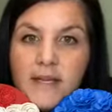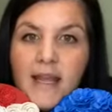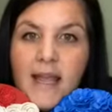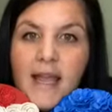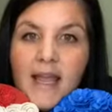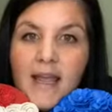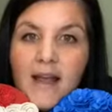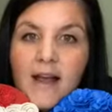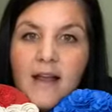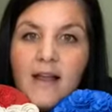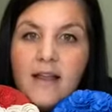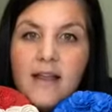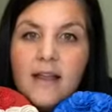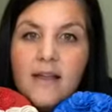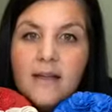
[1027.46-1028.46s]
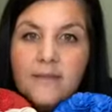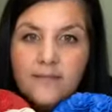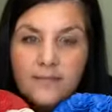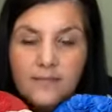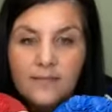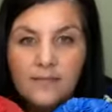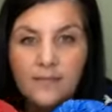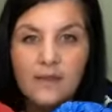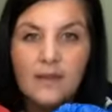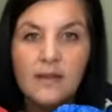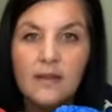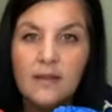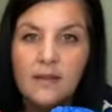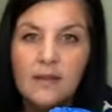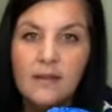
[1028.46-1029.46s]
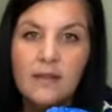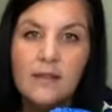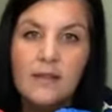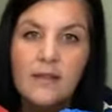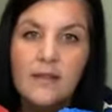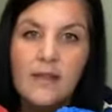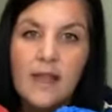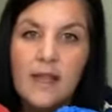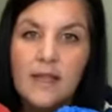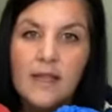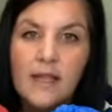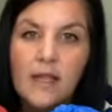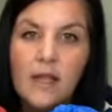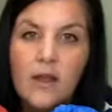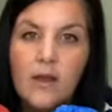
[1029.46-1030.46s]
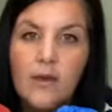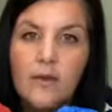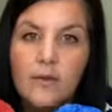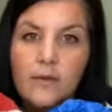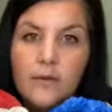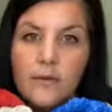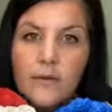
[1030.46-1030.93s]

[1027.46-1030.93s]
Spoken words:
Hey, Holly. Thank you.